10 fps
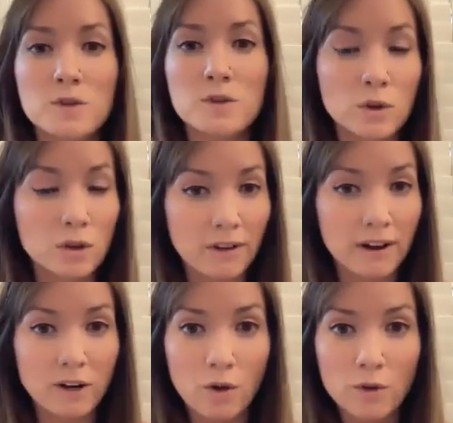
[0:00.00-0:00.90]
So you can
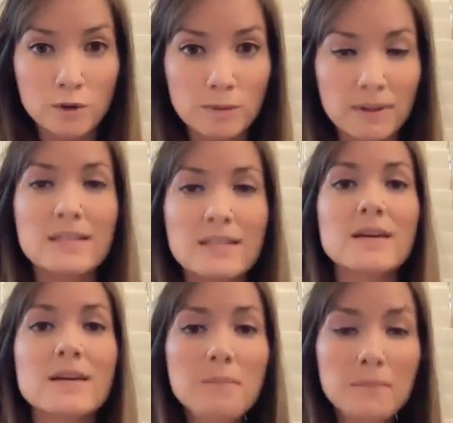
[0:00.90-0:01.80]
find all those replays
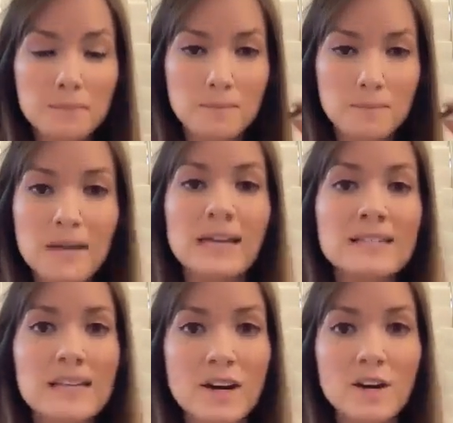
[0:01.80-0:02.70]

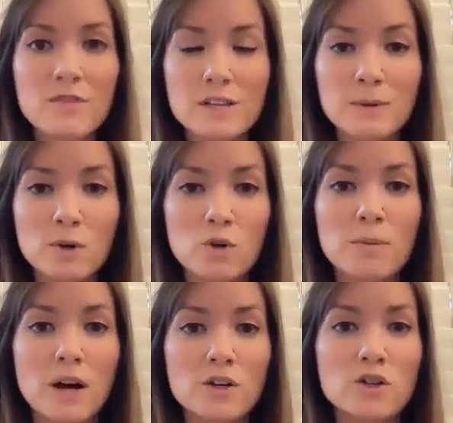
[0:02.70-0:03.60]
inside our Facebook
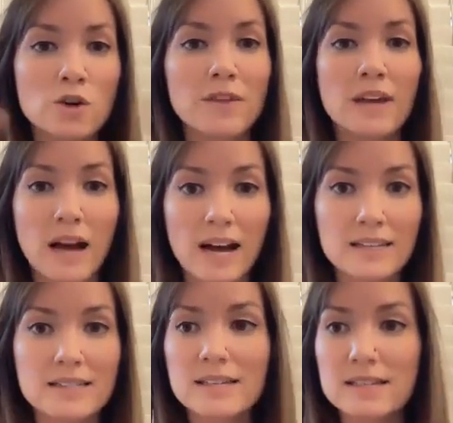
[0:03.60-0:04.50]
group under the
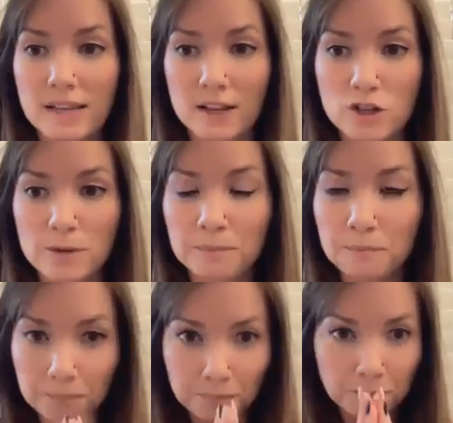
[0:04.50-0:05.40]
guides section.
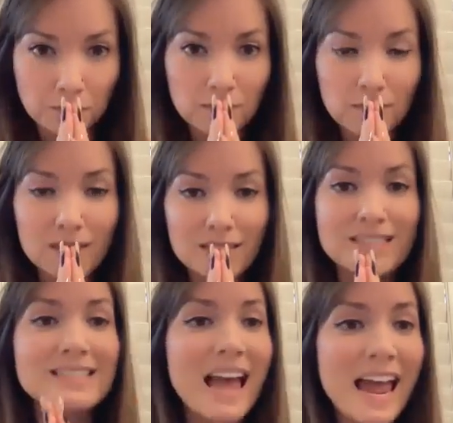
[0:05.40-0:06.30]

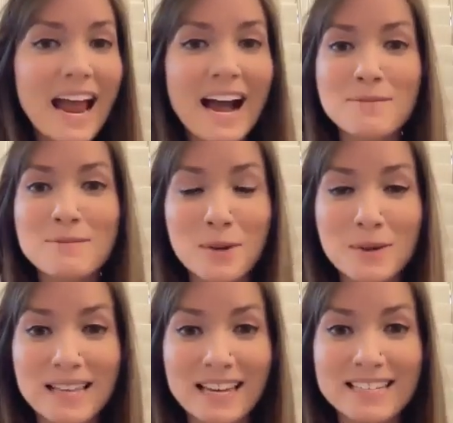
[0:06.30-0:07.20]
Today, I'm so
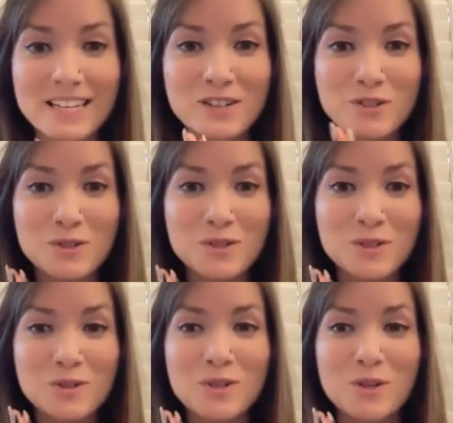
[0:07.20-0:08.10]
excited to introduce
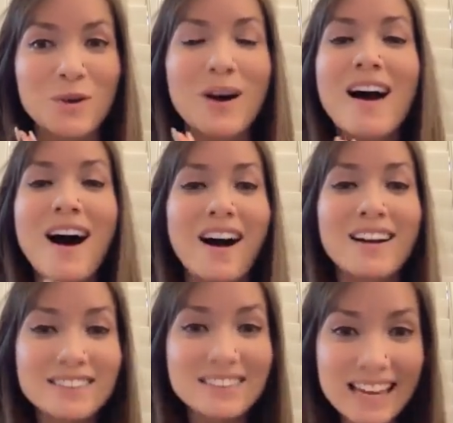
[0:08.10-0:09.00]
you to our
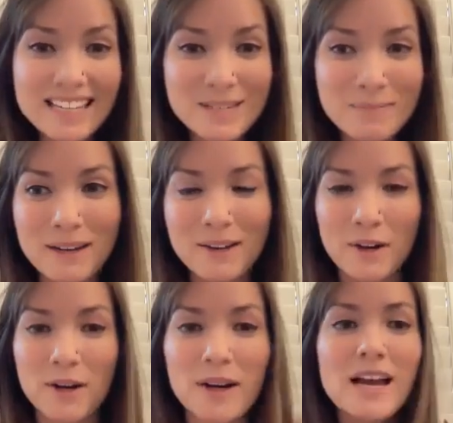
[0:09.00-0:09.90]
latest
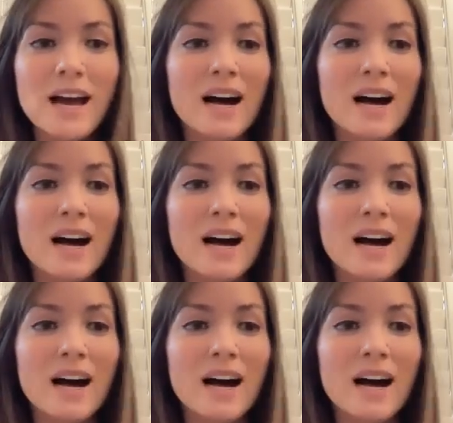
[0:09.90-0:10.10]
speaker,